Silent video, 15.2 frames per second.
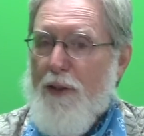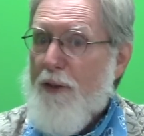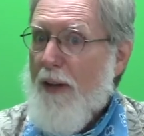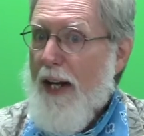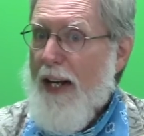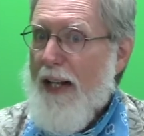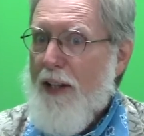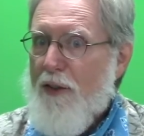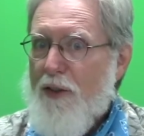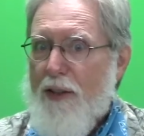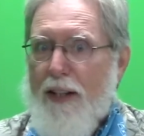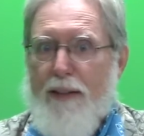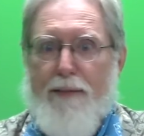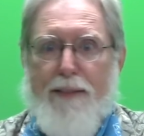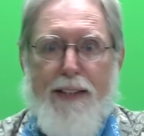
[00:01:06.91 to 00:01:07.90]
strange,
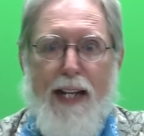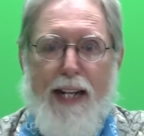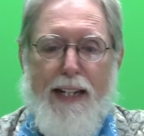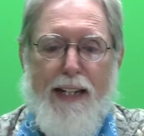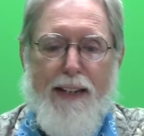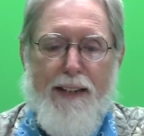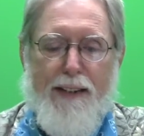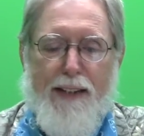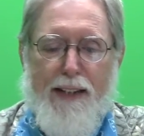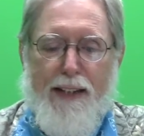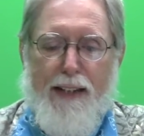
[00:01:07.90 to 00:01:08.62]
exciting,